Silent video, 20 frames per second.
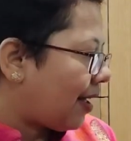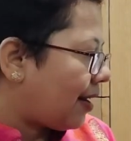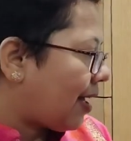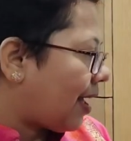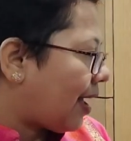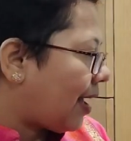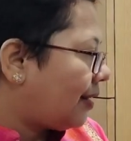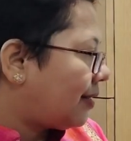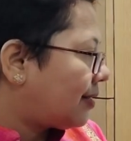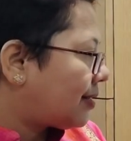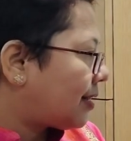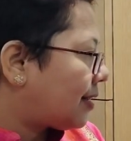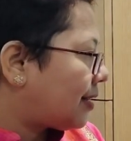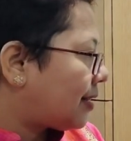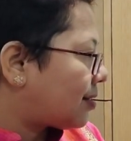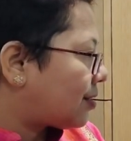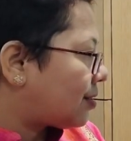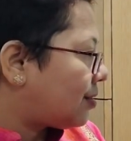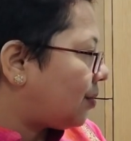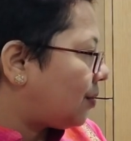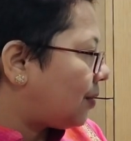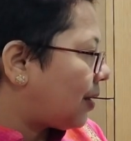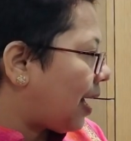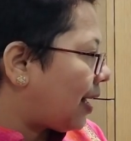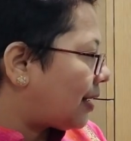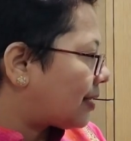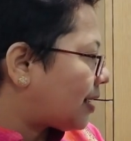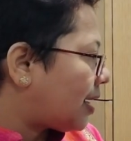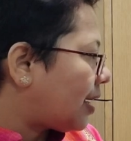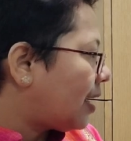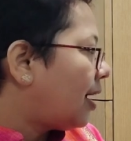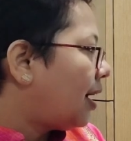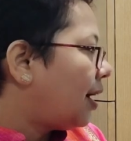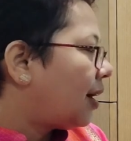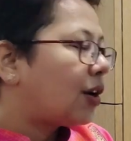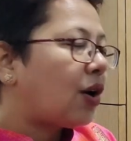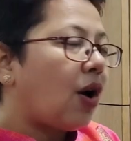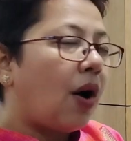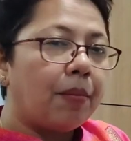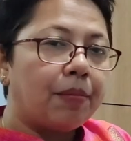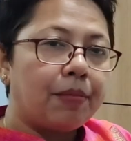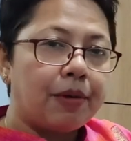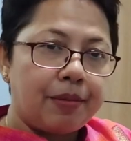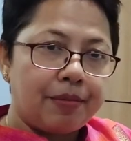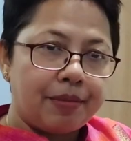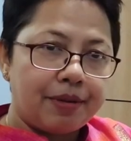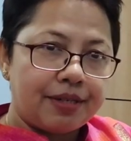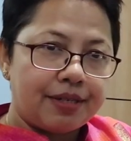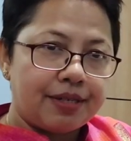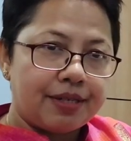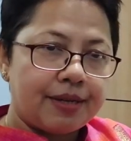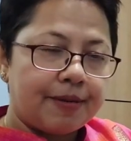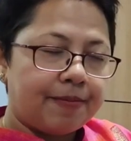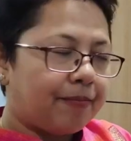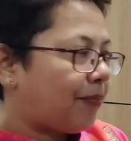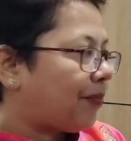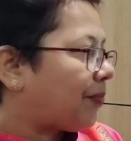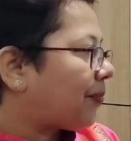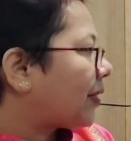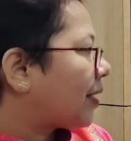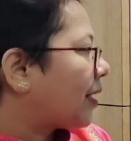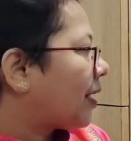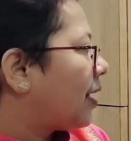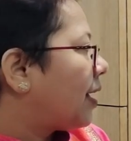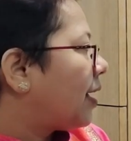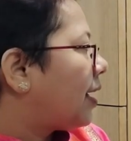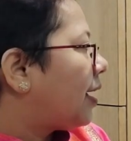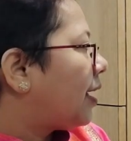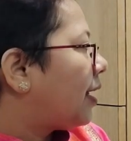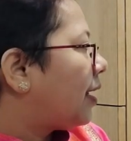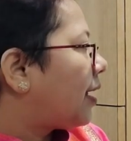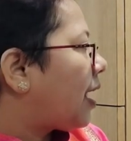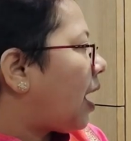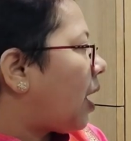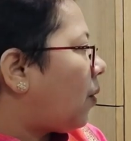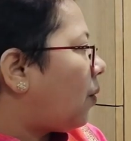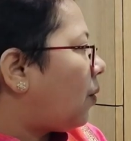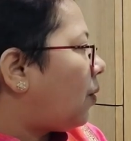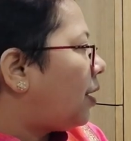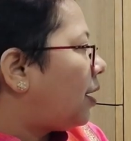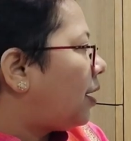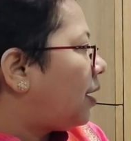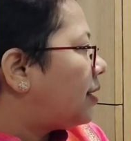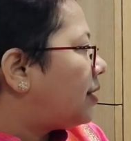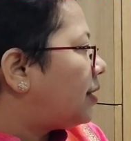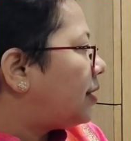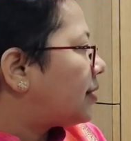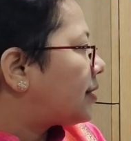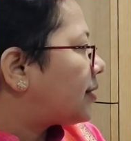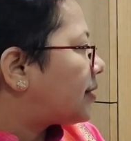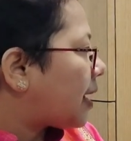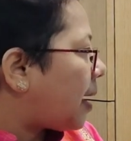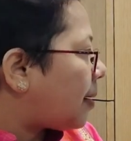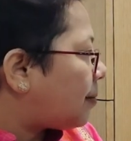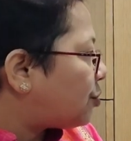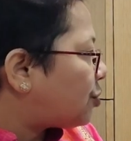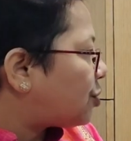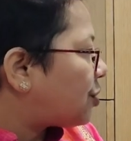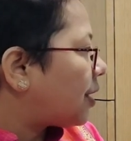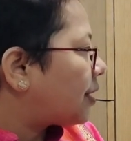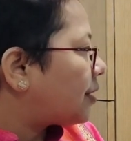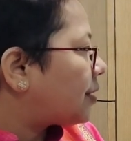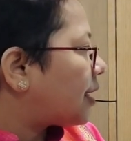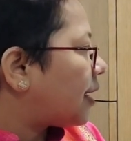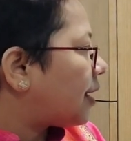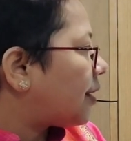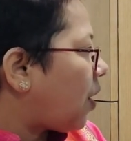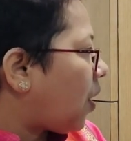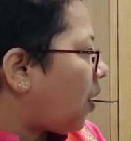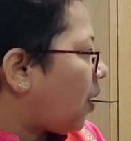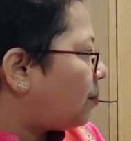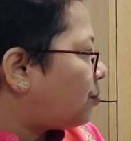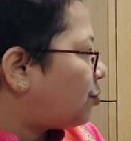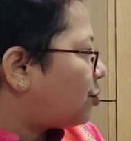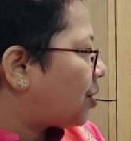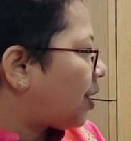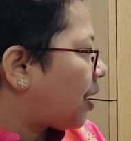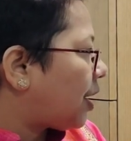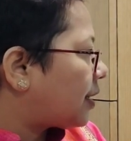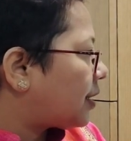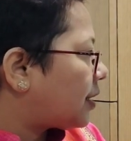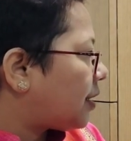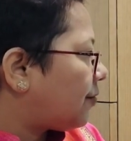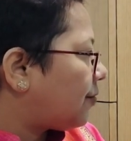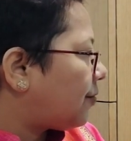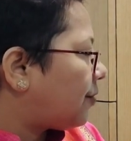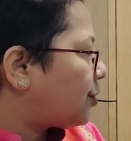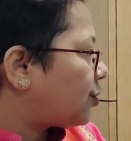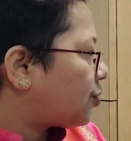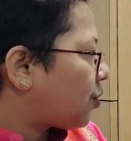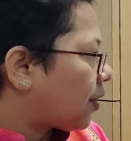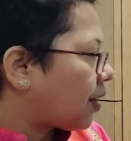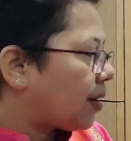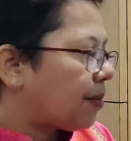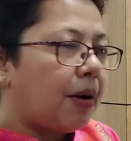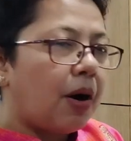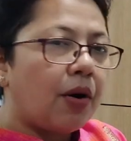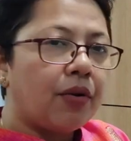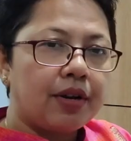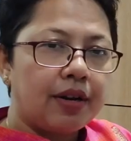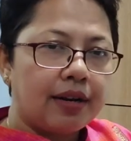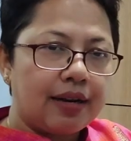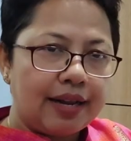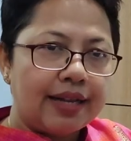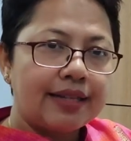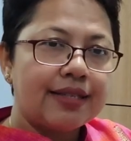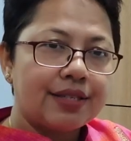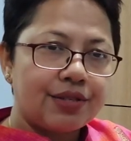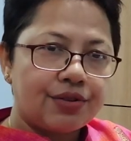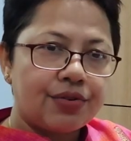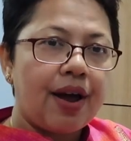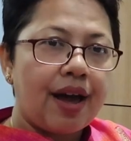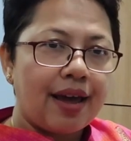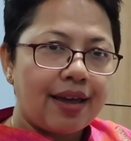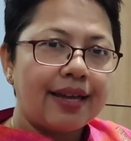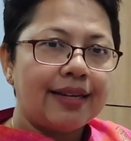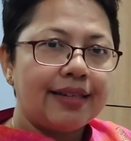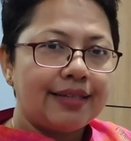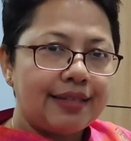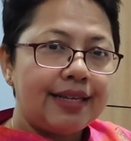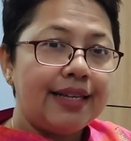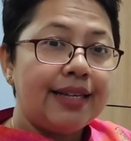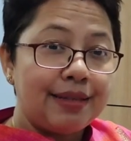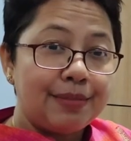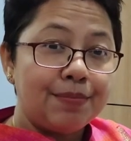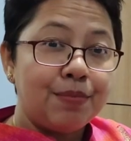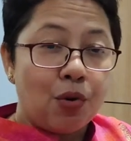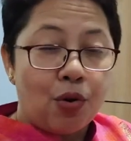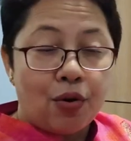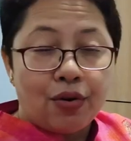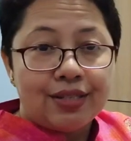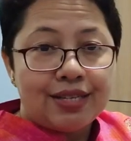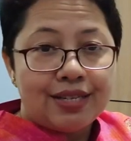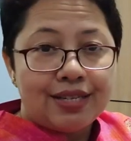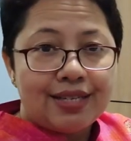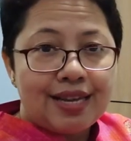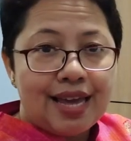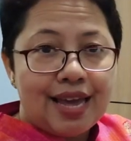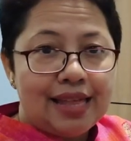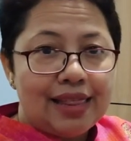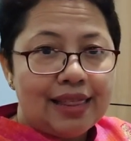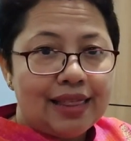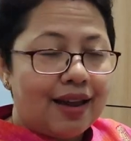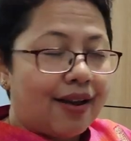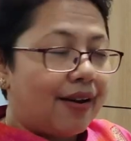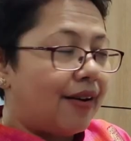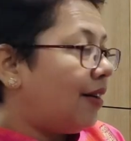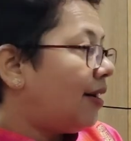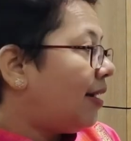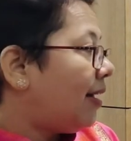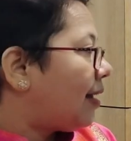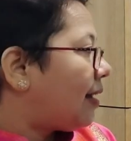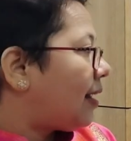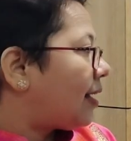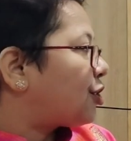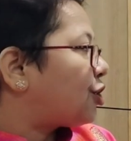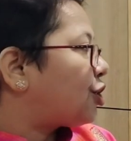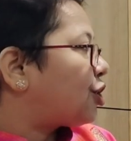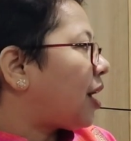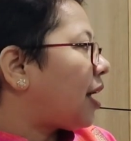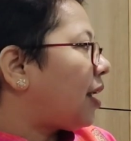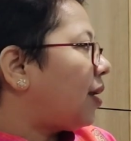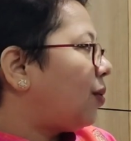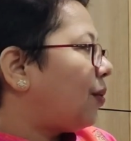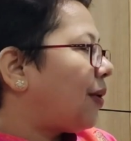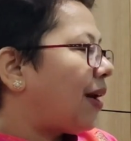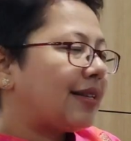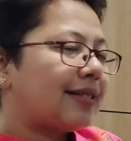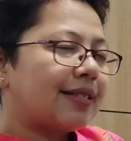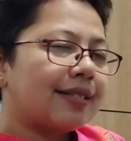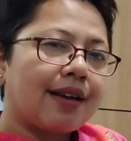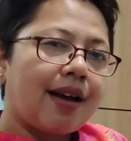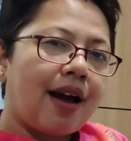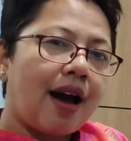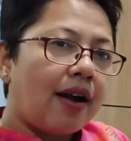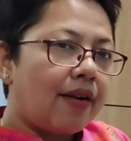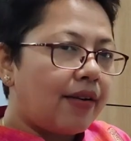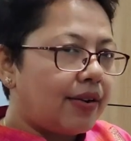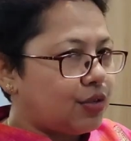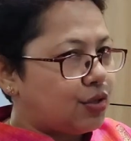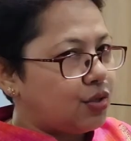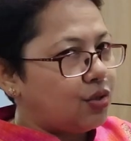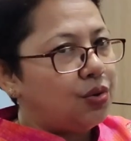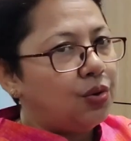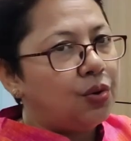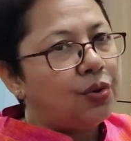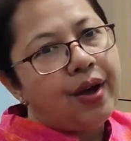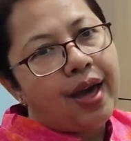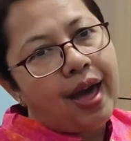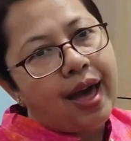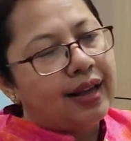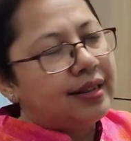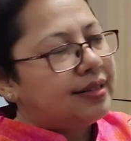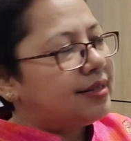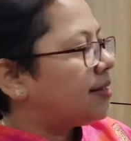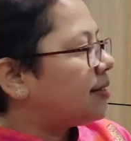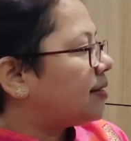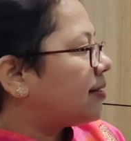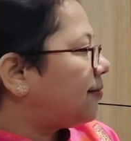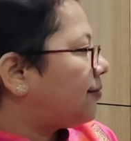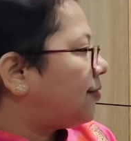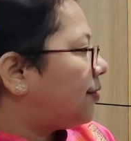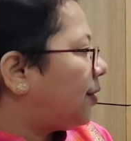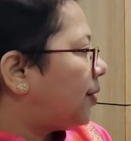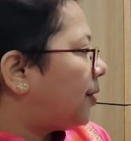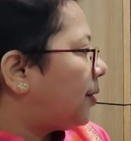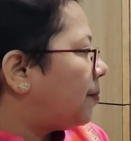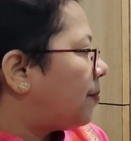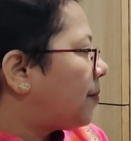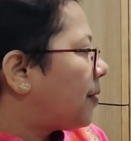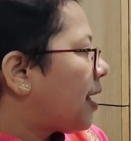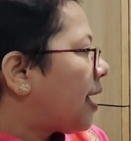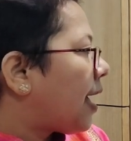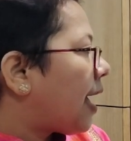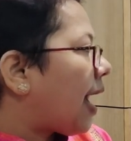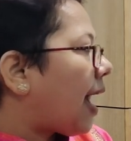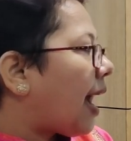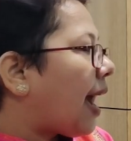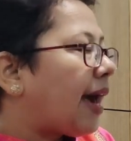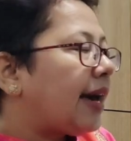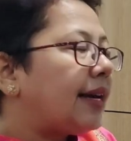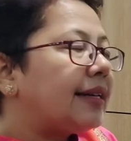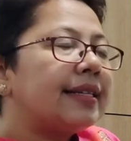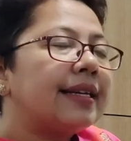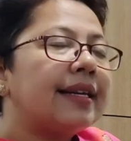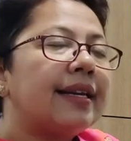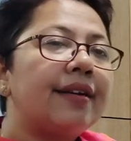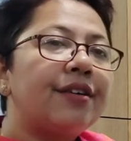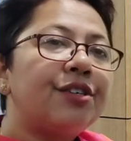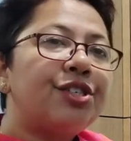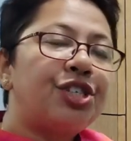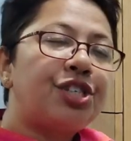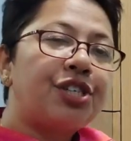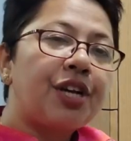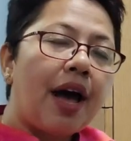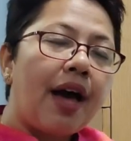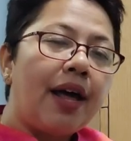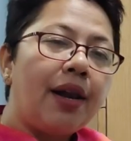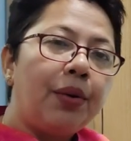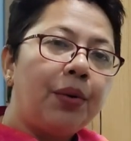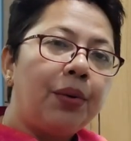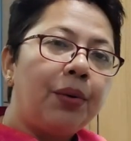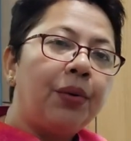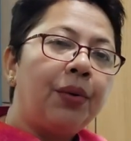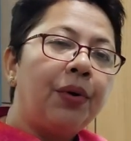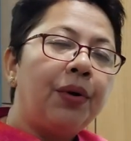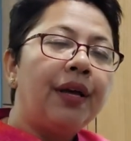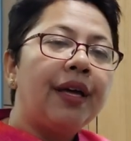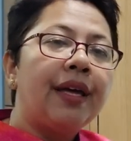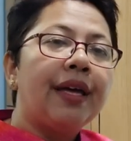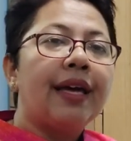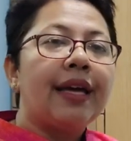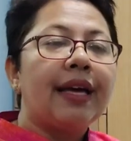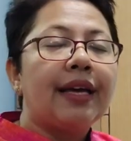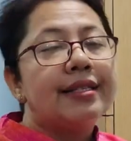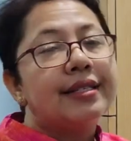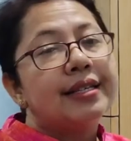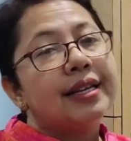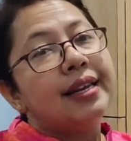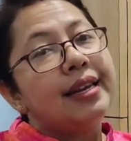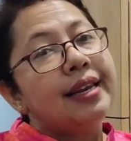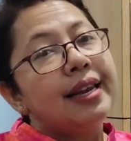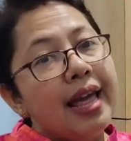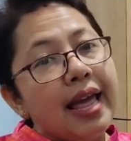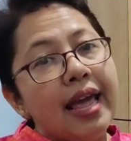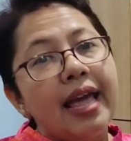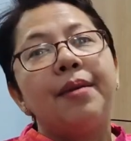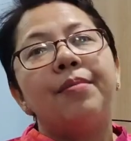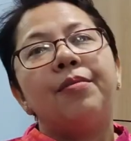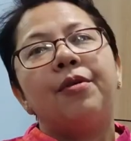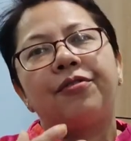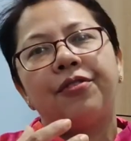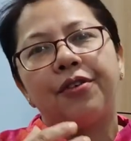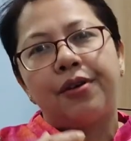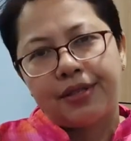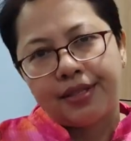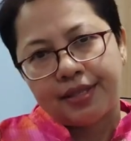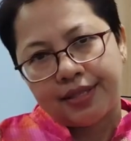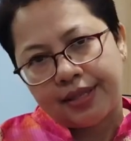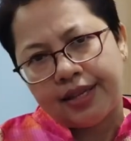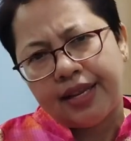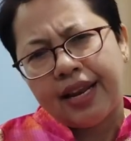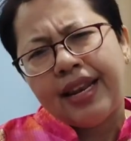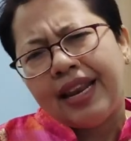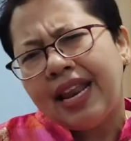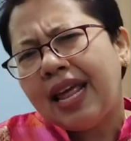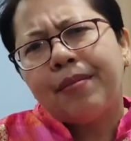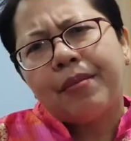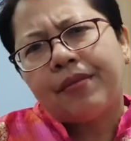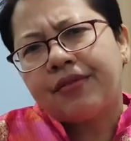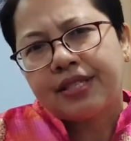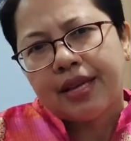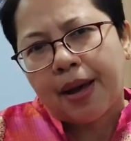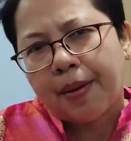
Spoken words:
and hence it is known as a complement. Now, the subject and object, if we talk about it, let's try and in more detail there. Like Shalu has a car, as you know, has is a verb, and here Shalu is a name of